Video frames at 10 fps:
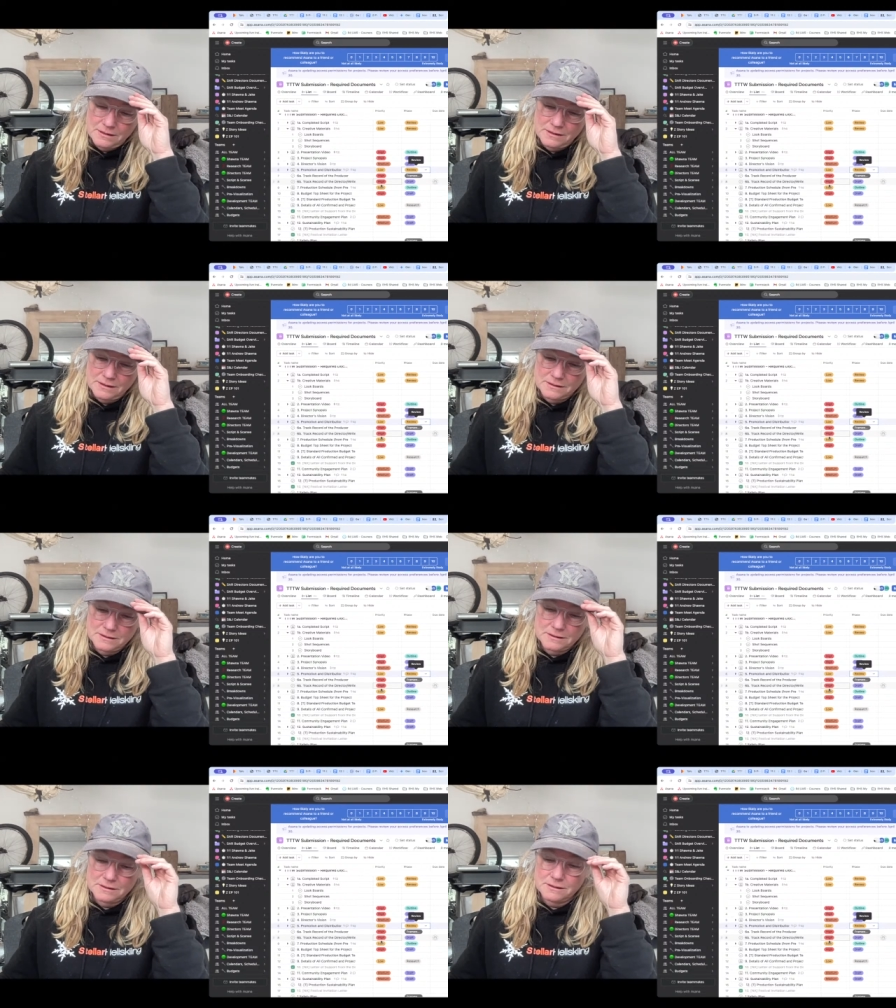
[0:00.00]

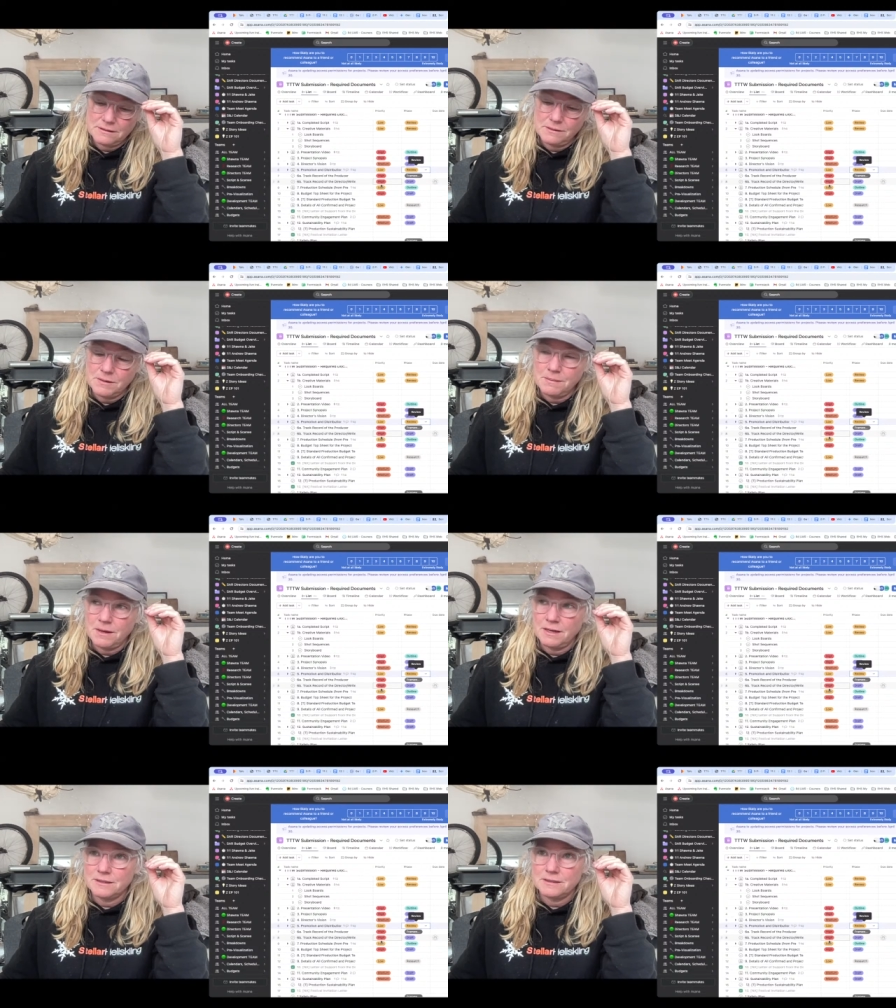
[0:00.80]
It's, in my
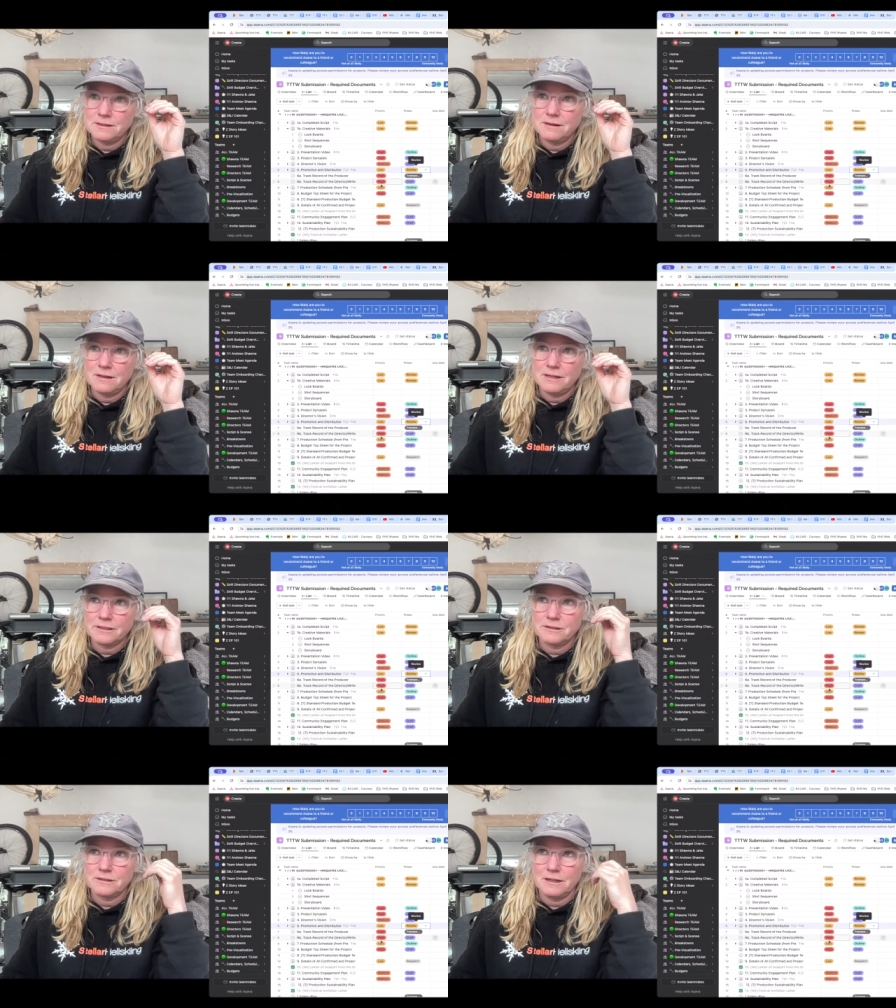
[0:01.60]
mind, it's not an
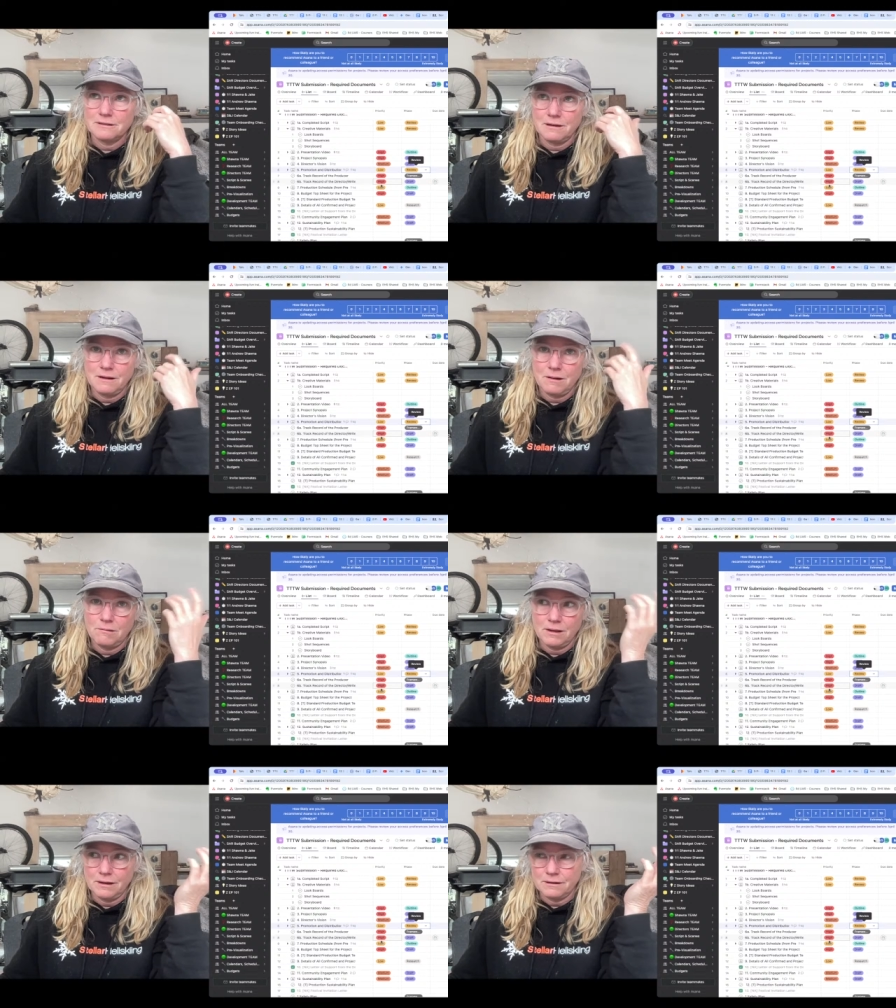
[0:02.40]
exercise on how
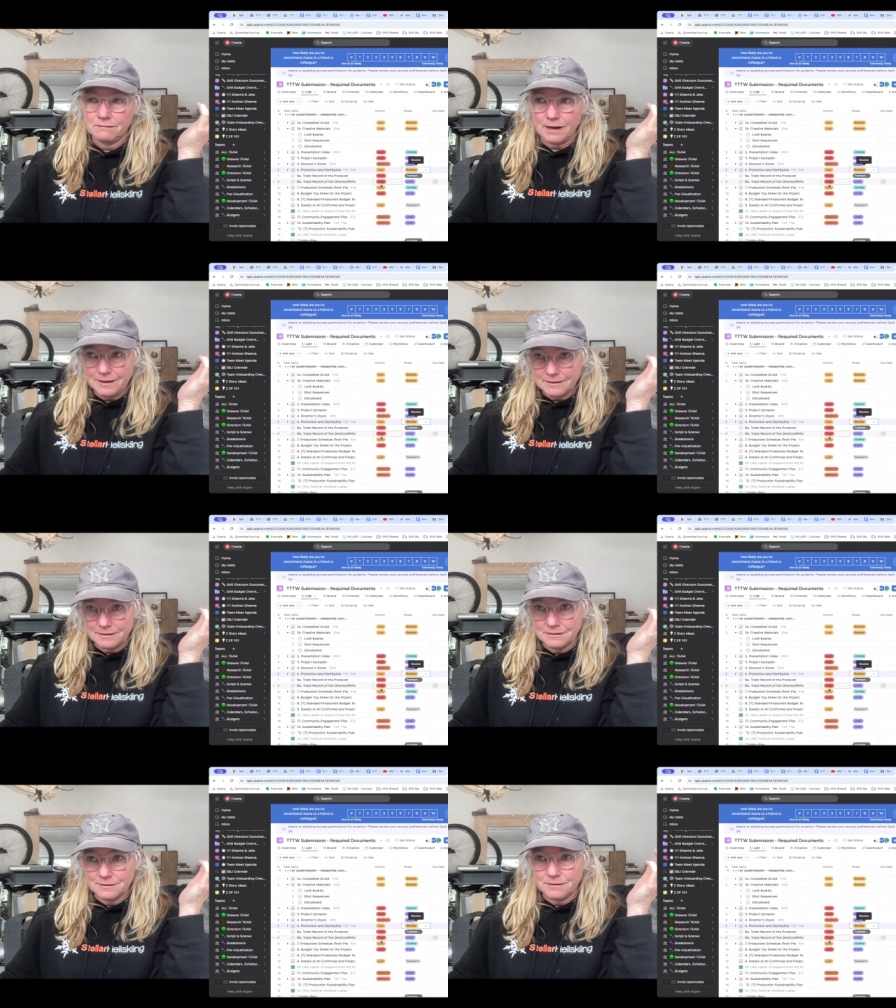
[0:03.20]
well I can write
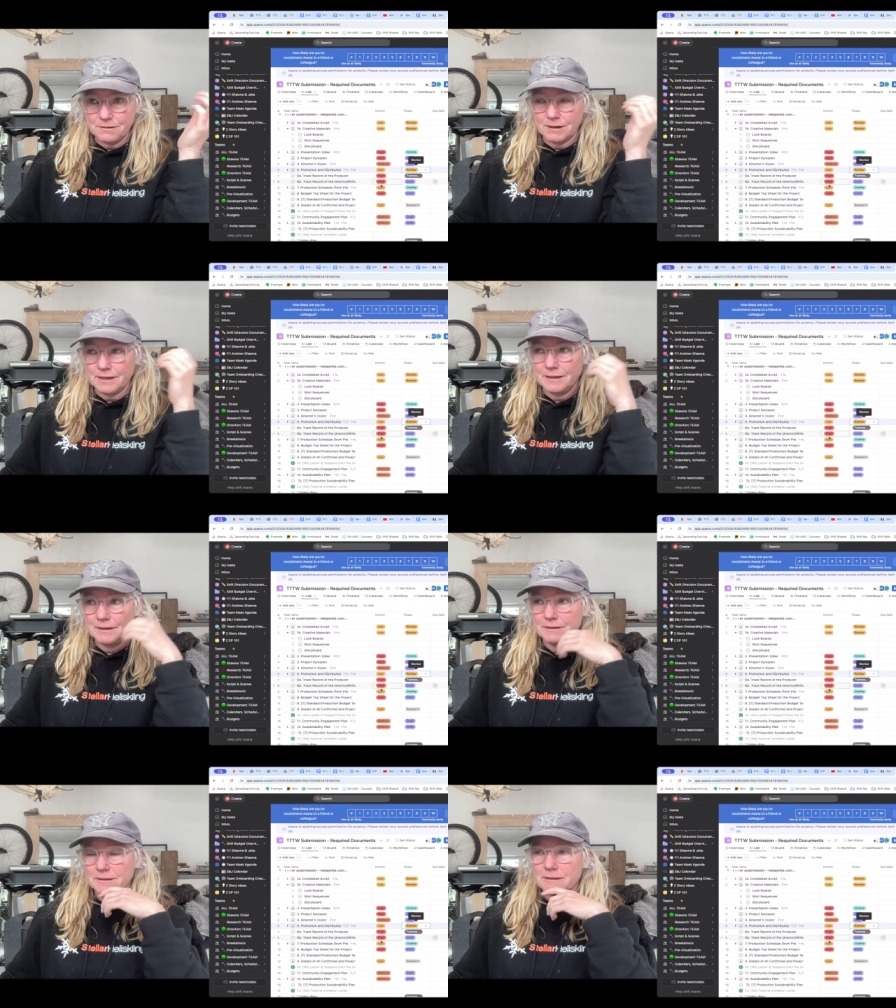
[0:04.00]
and
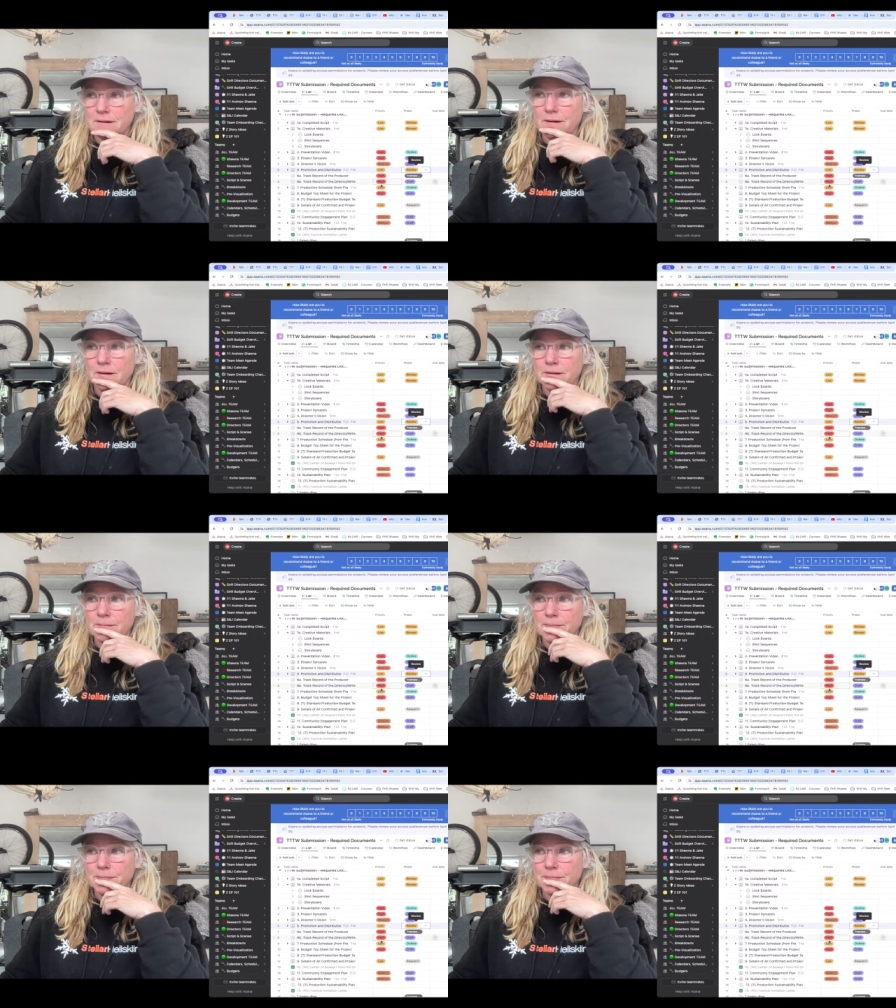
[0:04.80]
organize
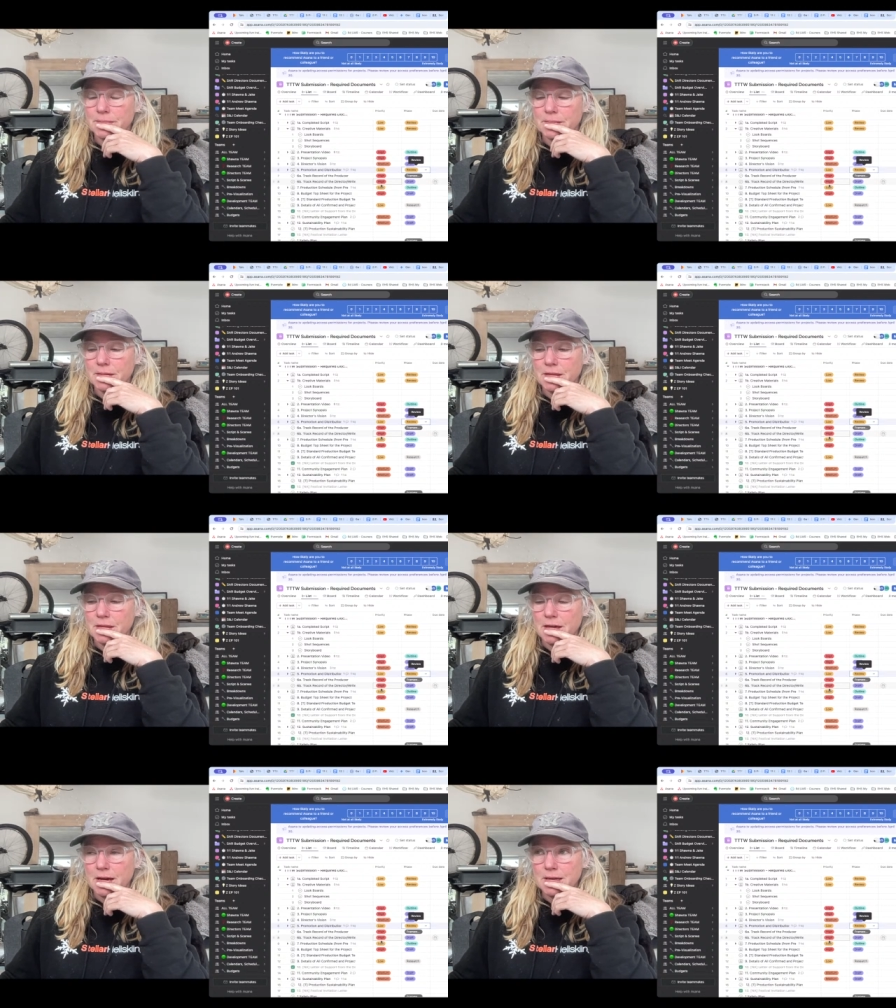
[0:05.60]

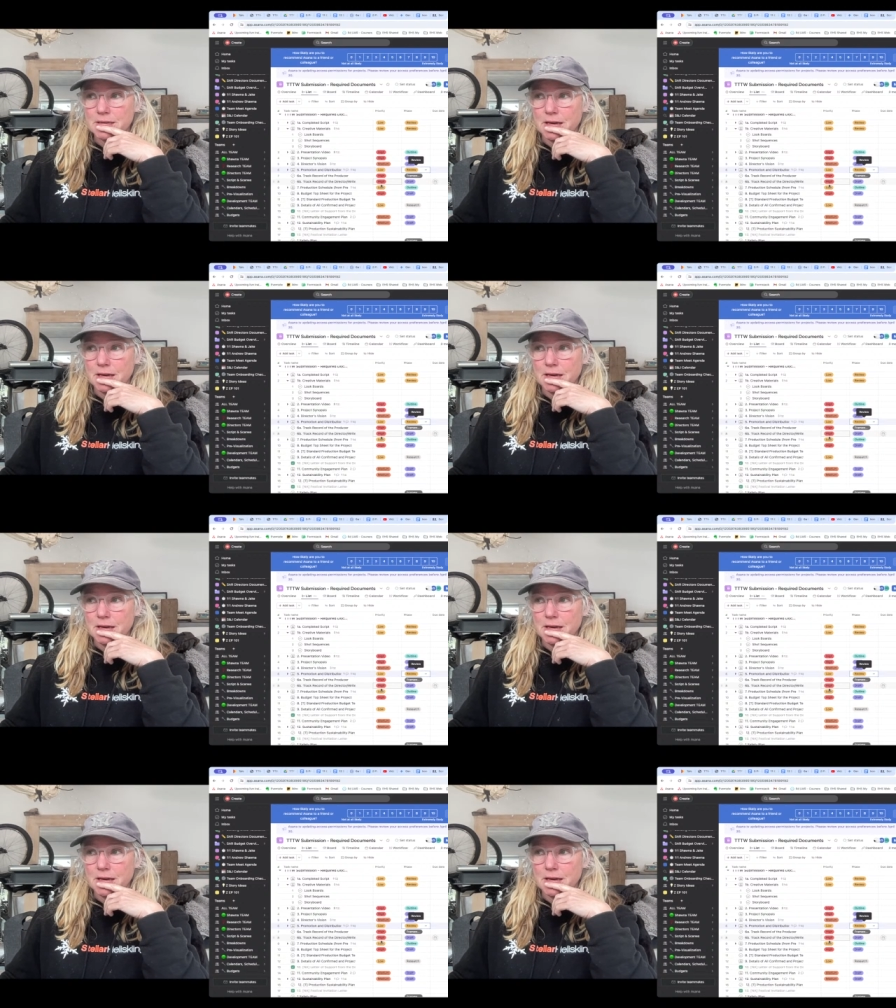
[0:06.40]
that.